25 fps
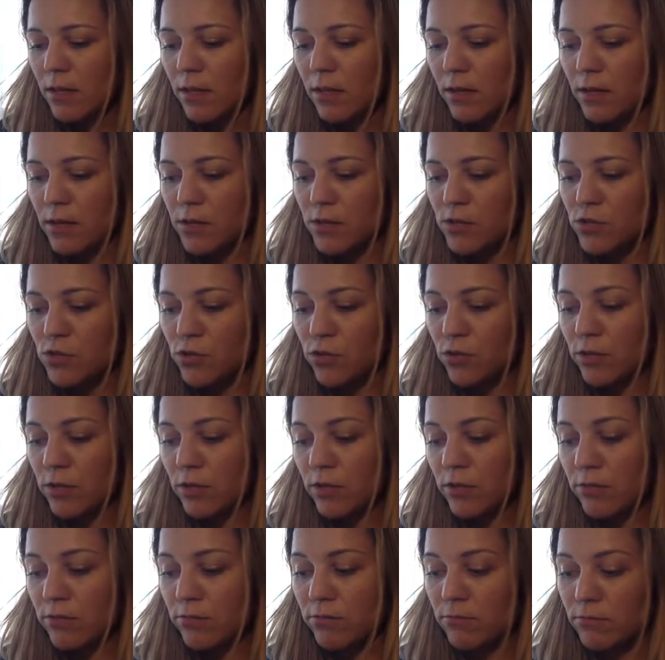Uh, so
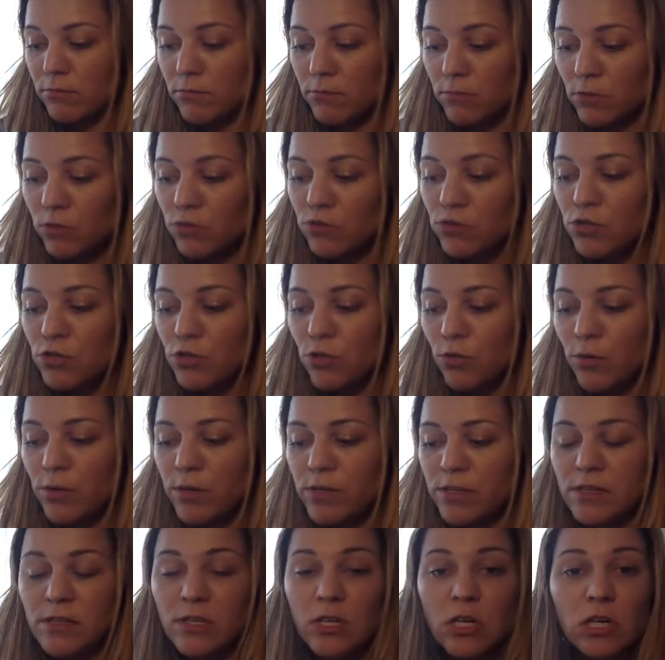that non-zero
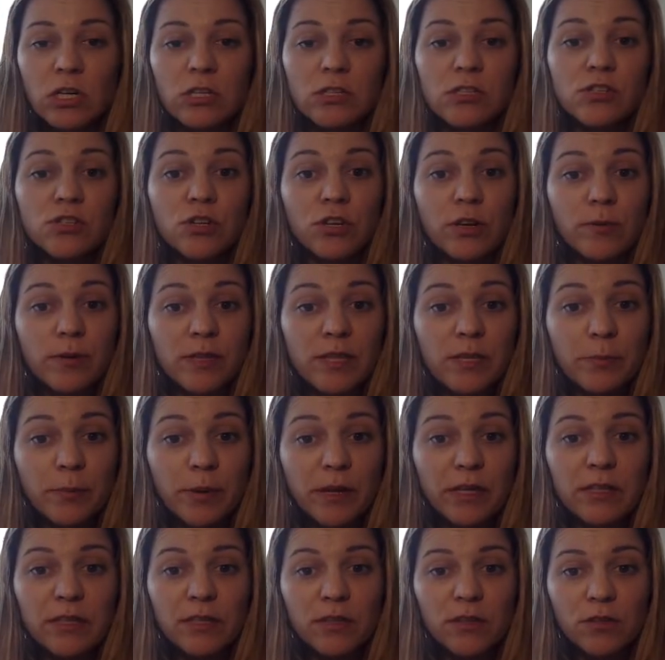quiescent current is going to be
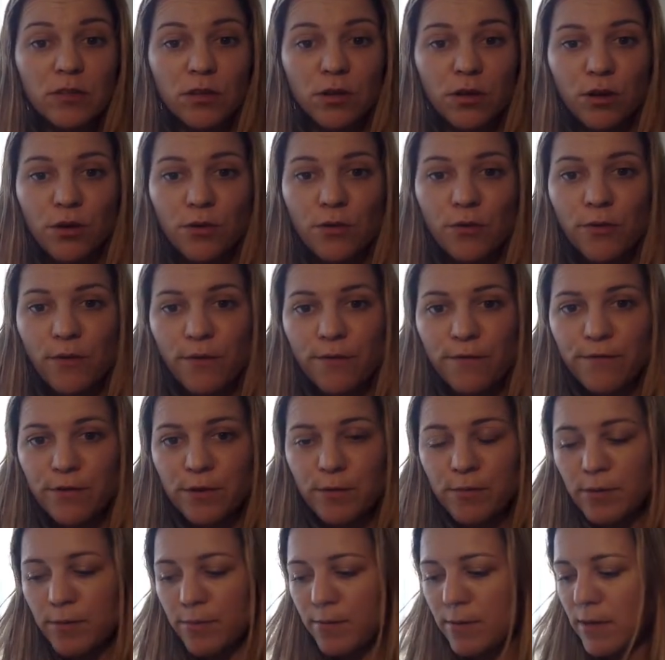dependent on
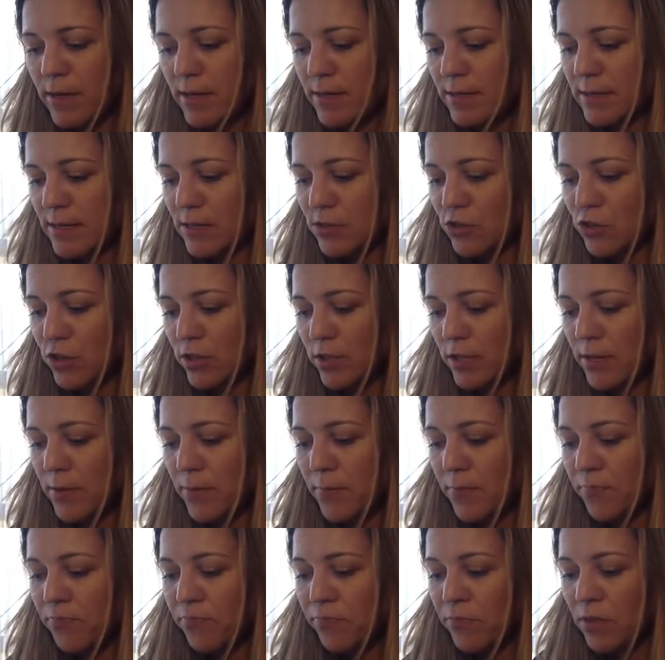VBB,
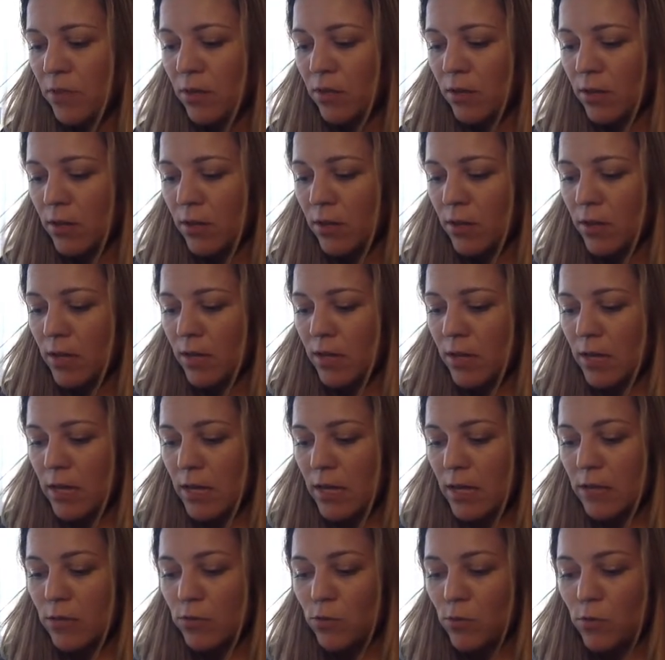essentially.
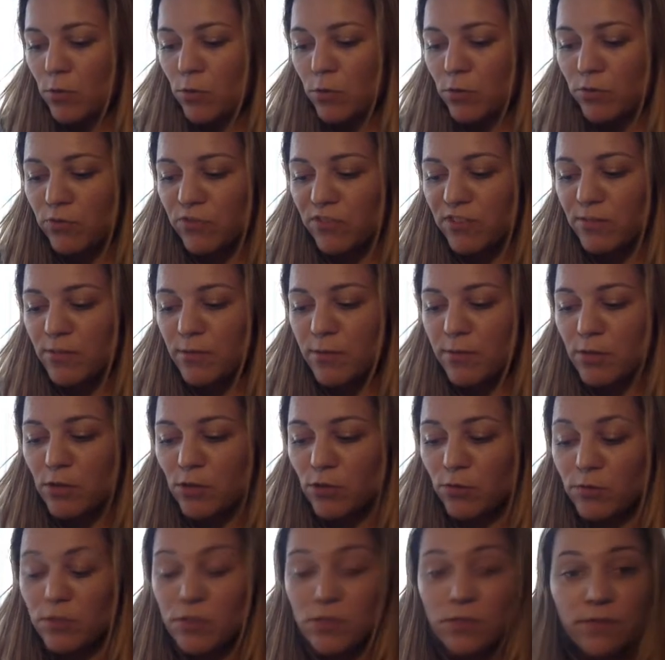And we want
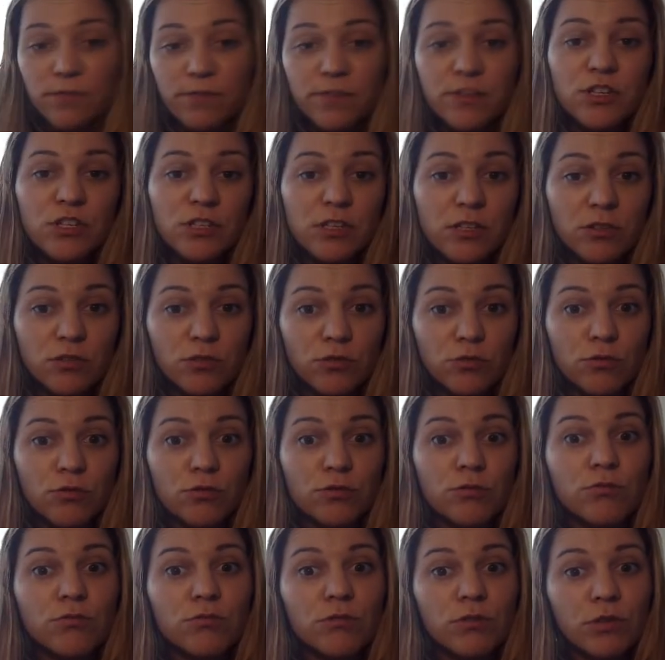VBB to be sufficient
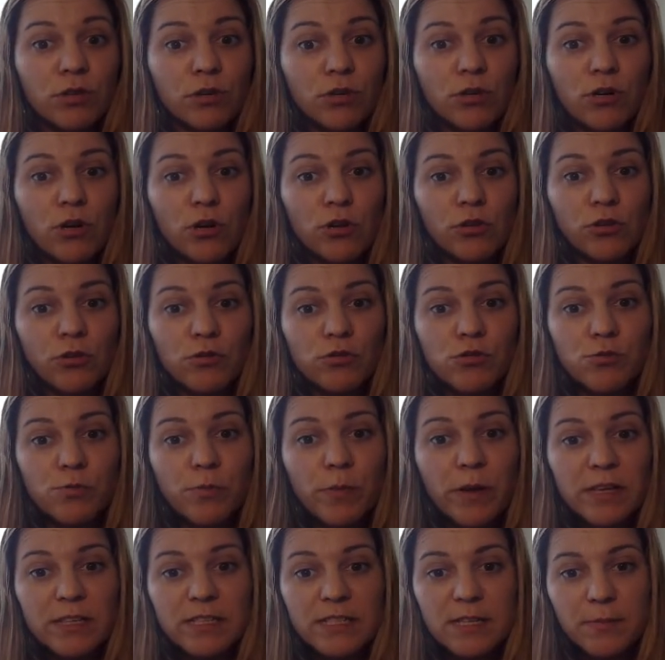to turn on those
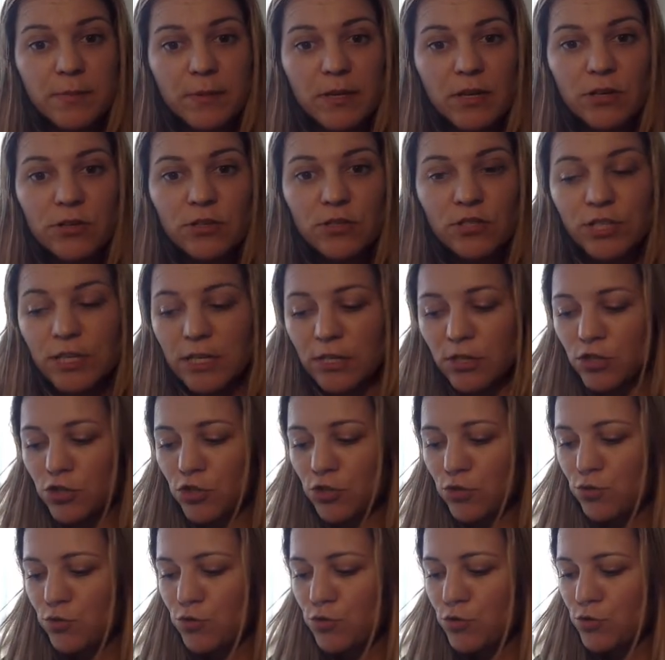base emitter
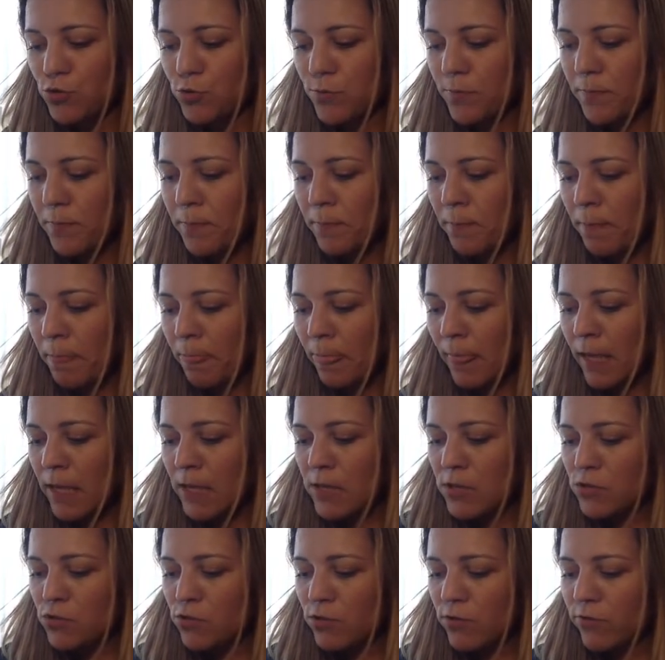junctions.
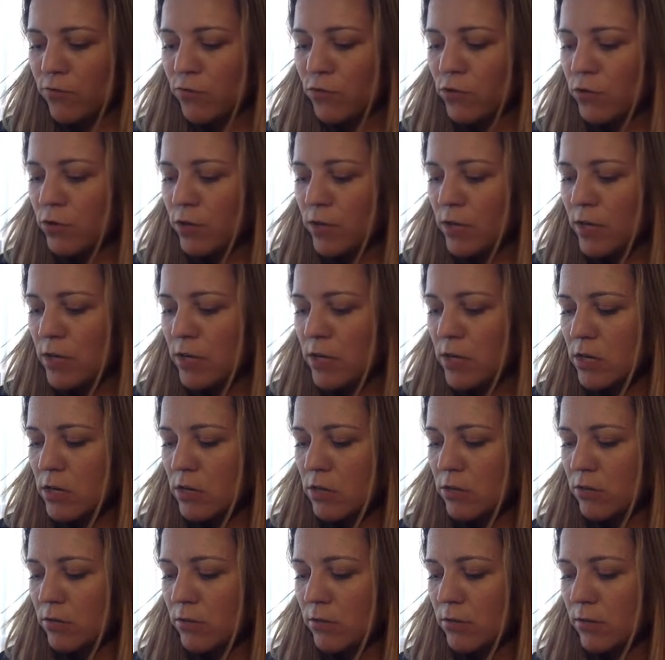So I've drawn
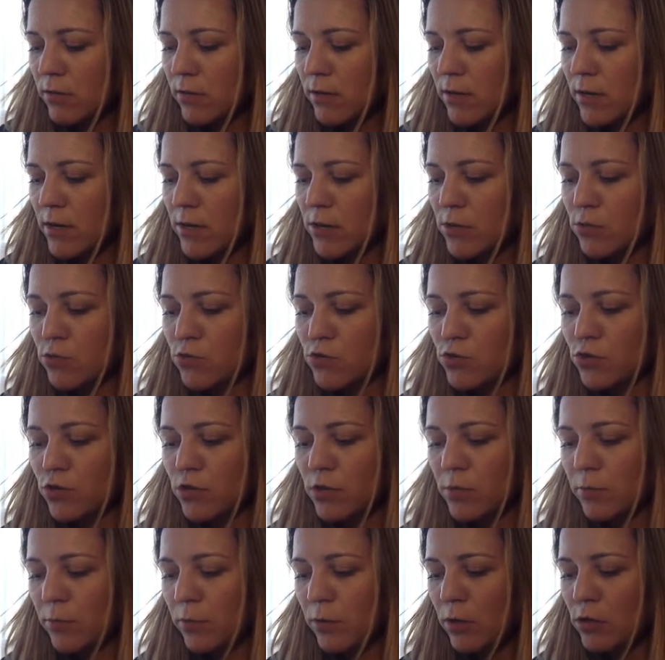here uh, in those
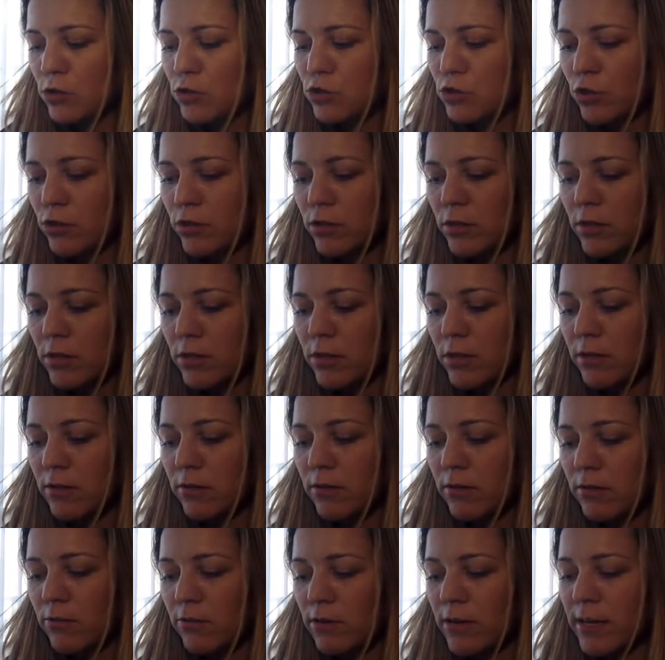three plots on
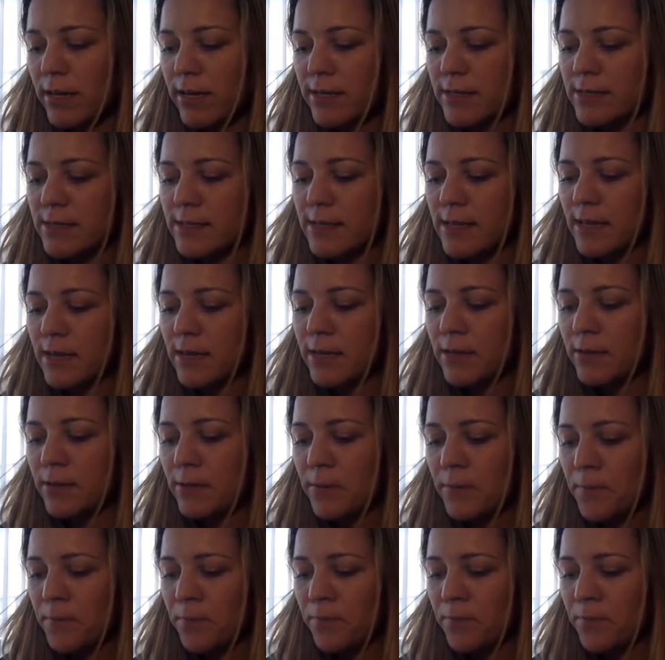the right-hand side